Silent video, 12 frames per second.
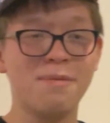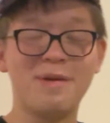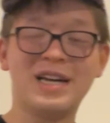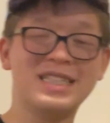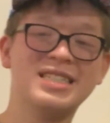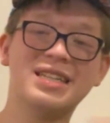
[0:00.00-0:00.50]

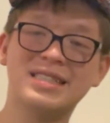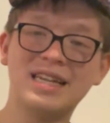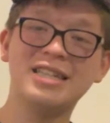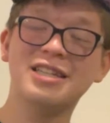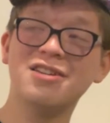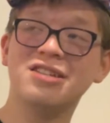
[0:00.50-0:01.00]
because it's a
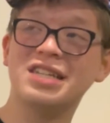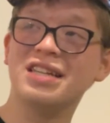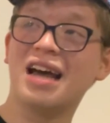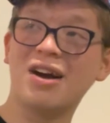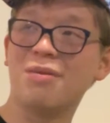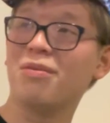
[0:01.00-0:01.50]
thing that you see
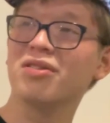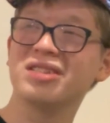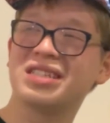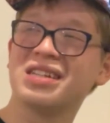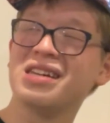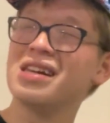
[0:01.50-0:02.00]
like
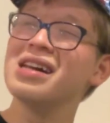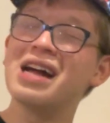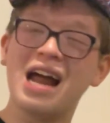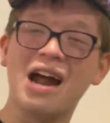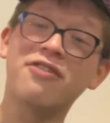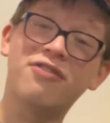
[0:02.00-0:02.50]
almost
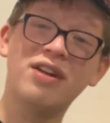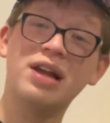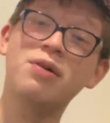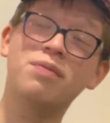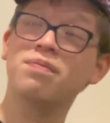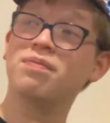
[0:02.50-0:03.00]
every
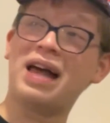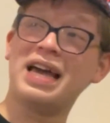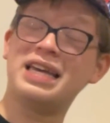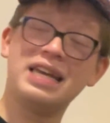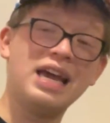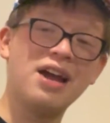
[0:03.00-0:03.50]

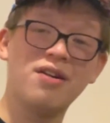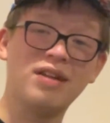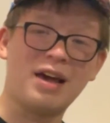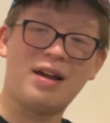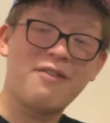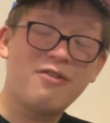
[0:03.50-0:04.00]
like year,
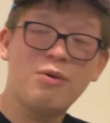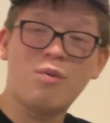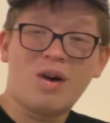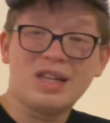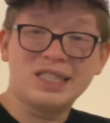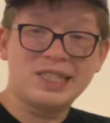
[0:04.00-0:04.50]
like every
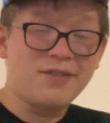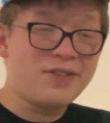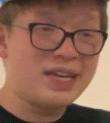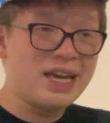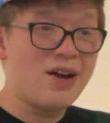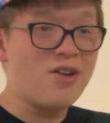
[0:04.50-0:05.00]
once of a
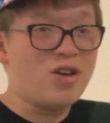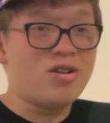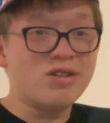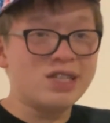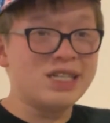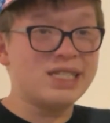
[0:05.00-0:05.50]
year, you
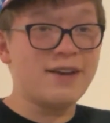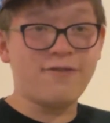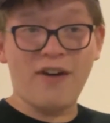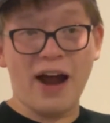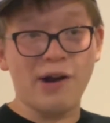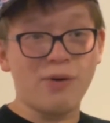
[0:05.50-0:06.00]
usually see
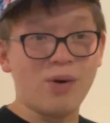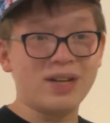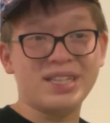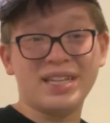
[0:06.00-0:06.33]
fireworks,